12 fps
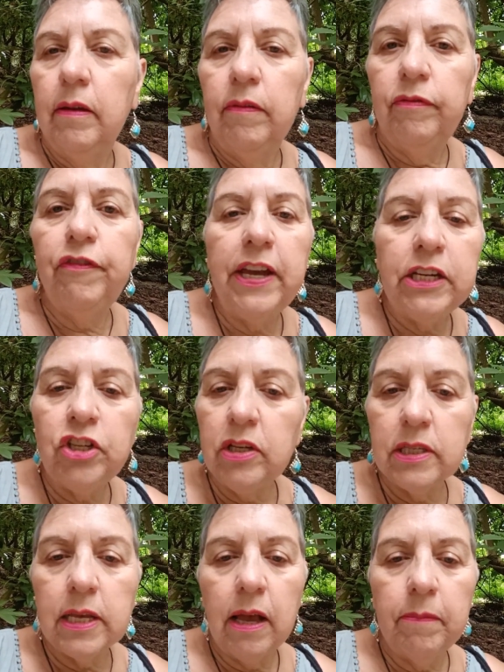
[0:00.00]

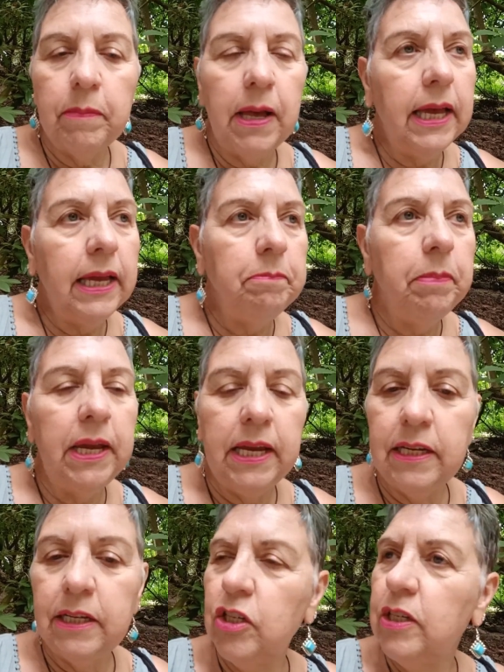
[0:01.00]
Fashions are my
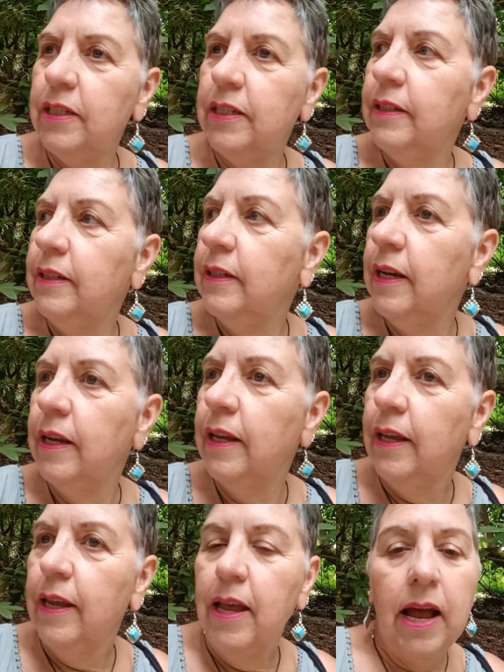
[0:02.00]
passion.
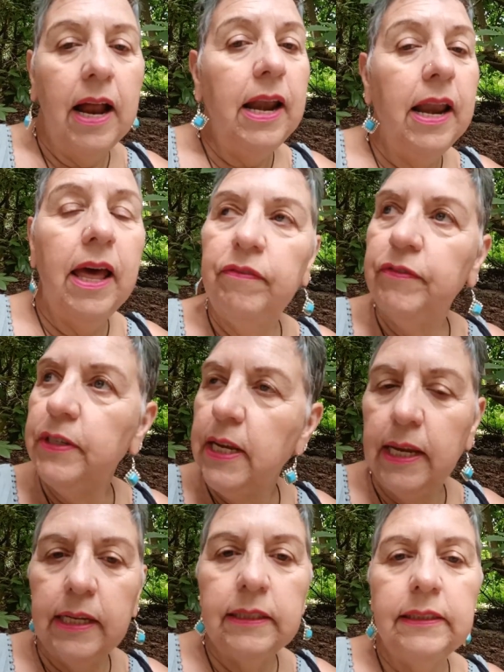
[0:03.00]
I love
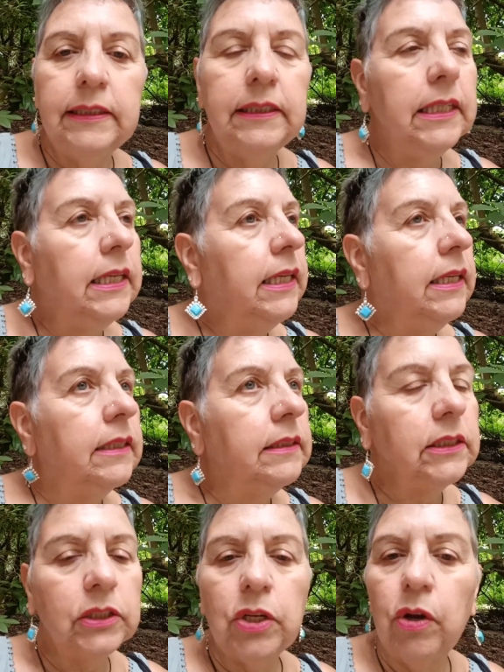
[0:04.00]
dancing
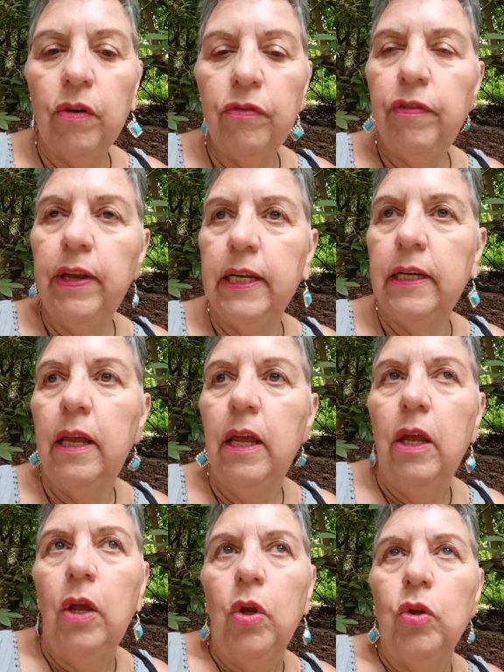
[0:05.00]
and stuff. And
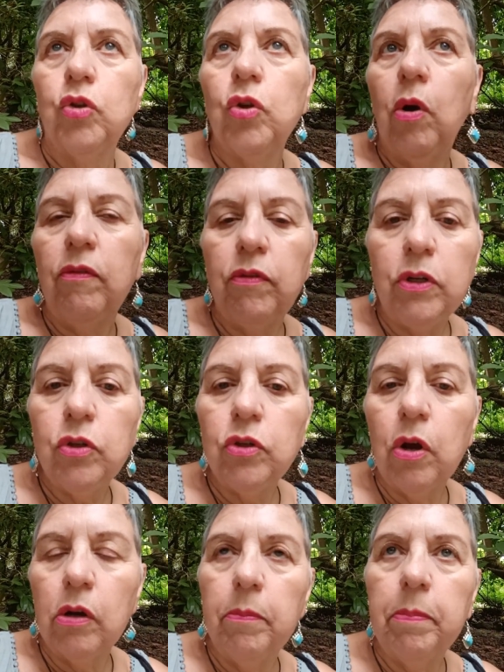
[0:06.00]
so I want to
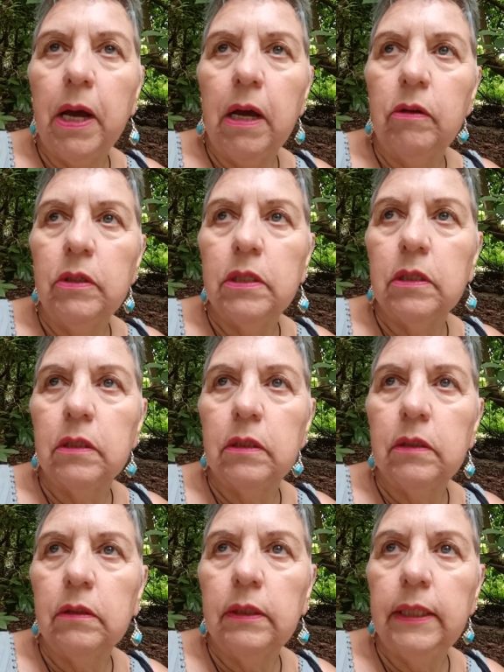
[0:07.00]
talk about,
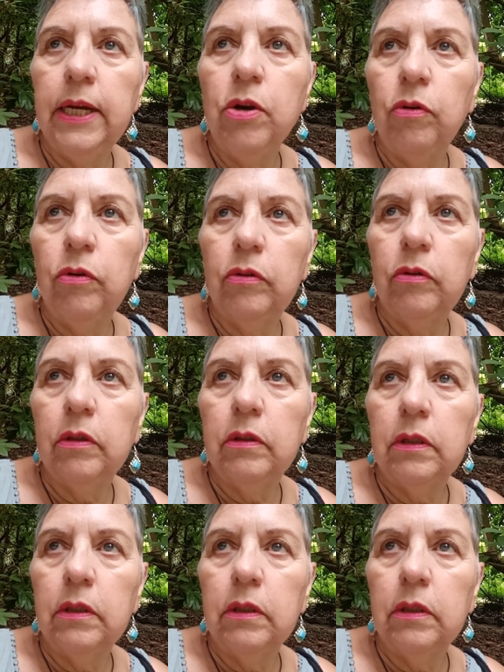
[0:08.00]
you know,